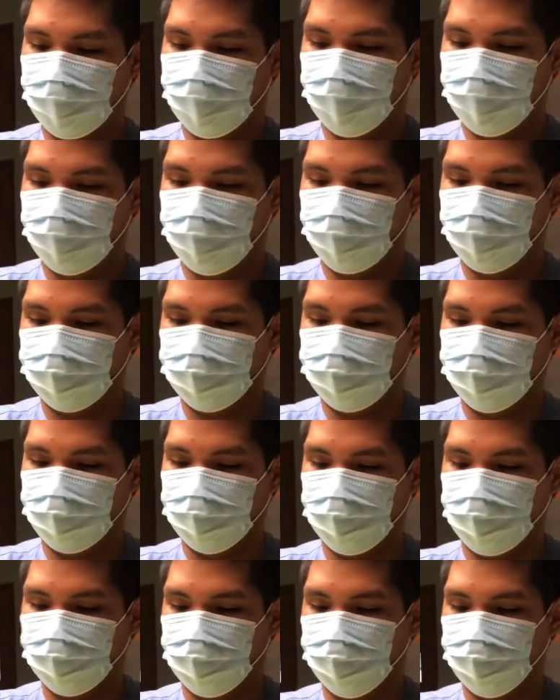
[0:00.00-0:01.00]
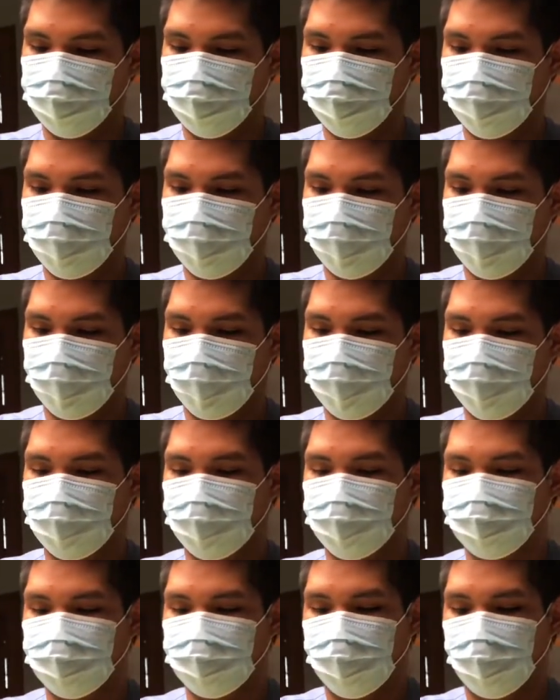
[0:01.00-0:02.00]
like so. Then
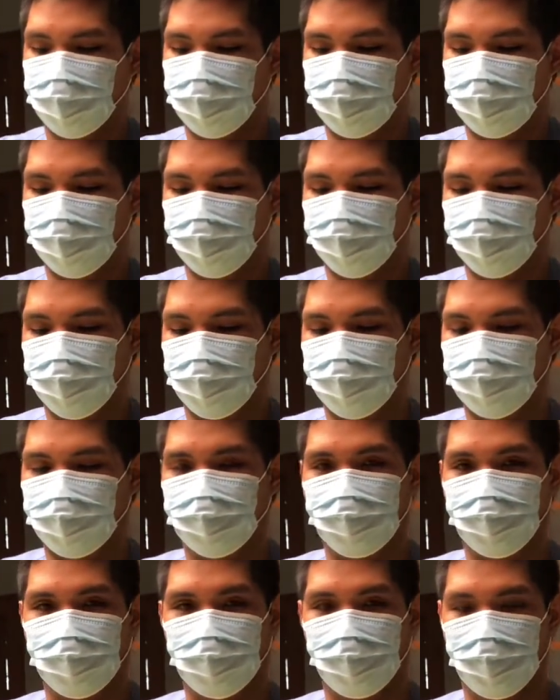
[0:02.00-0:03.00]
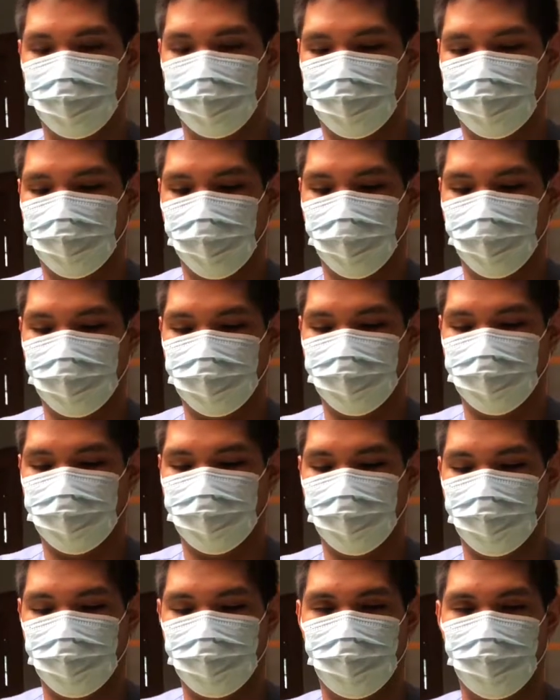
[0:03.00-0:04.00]
you take it off and invert the glove, making sure that
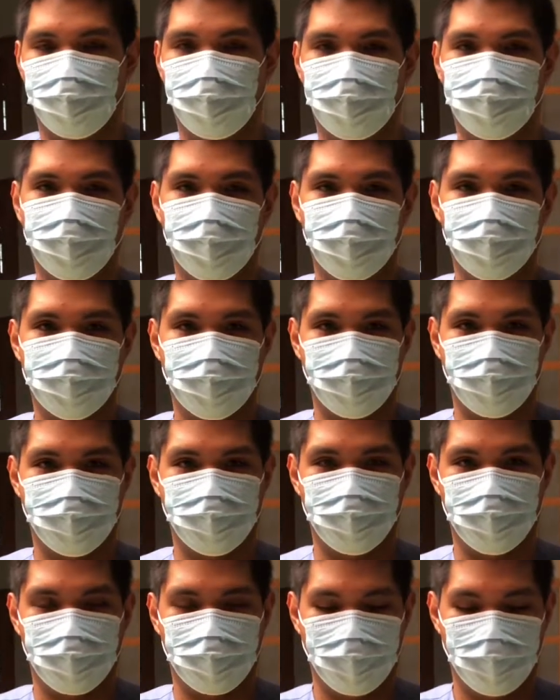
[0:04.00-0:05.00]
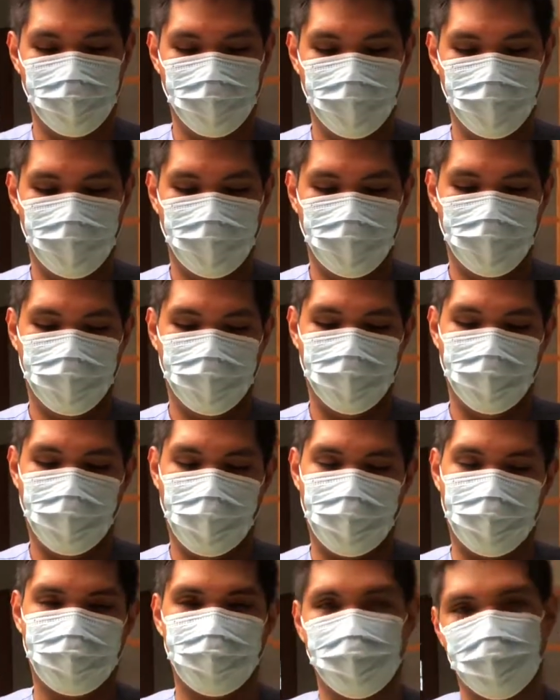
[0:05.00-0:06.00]
you don't have contact with the
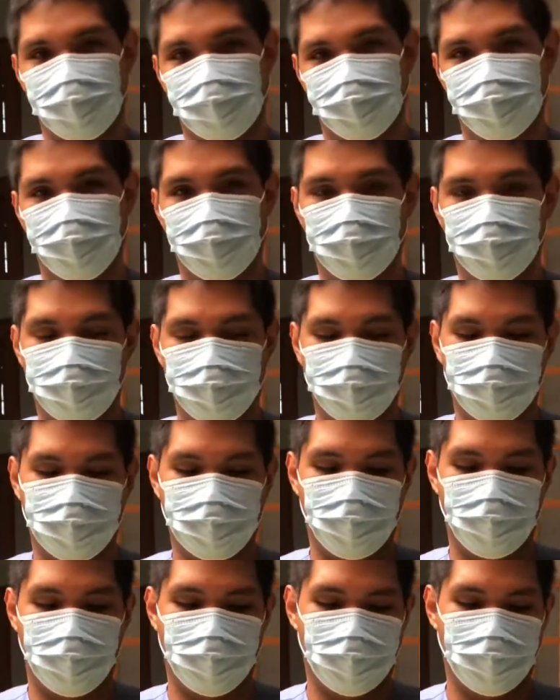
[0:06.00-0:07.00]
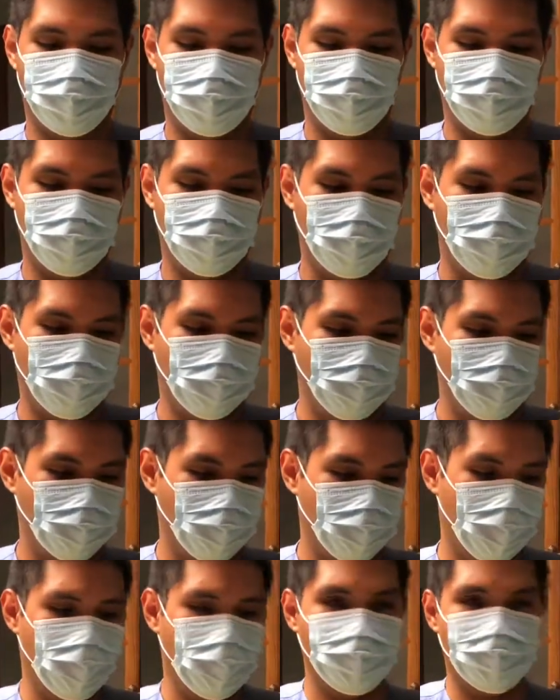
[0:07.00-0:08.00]
outside of the other glove,
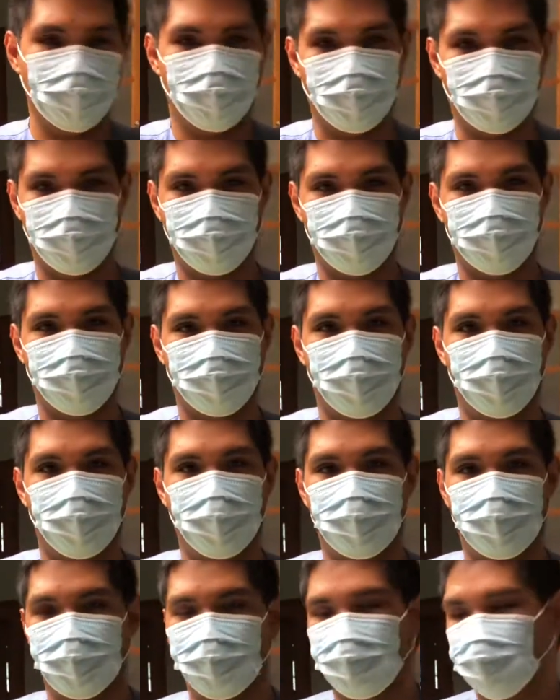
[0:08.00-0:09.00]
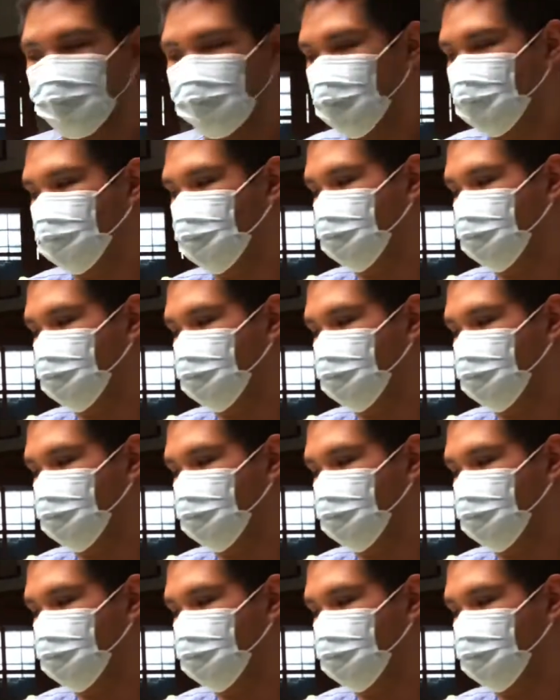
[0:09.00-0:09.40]
and you throw it away at an appropriate